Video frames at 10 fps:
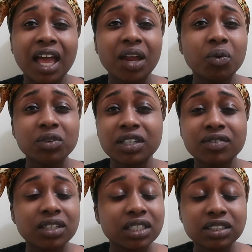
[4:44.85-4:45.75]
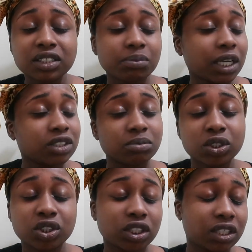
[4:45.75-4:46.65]
I don't even listen to my answer
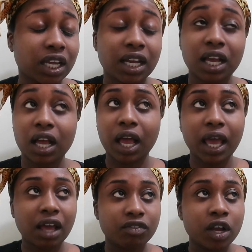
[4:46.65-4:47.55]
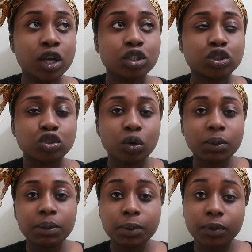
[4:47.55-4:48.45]
machine. Like, I have so
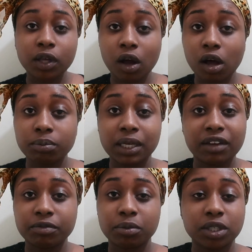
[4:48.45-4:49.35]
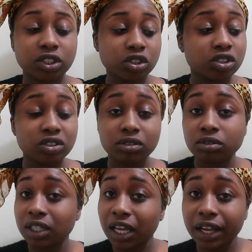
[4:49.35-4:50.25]
many people that called me, left me a message.
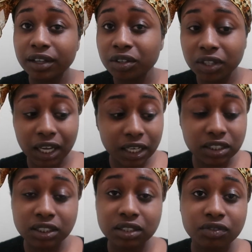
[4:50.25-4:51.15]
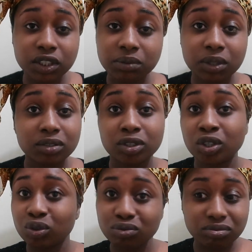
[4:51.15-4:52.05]
You think I listen to voicemail?
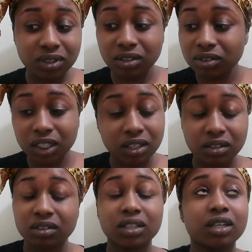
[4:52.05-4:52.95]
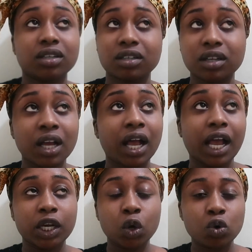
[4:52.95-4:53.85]
No, I don't care. Like,
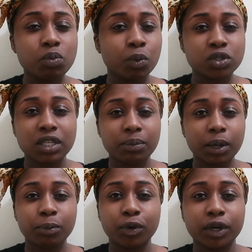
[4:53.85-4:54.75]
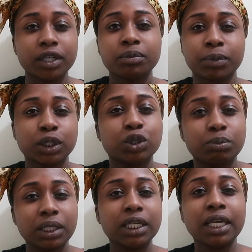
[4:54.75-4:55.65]
I know most of them are important, but to
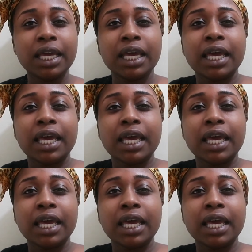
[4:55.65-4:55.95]
me,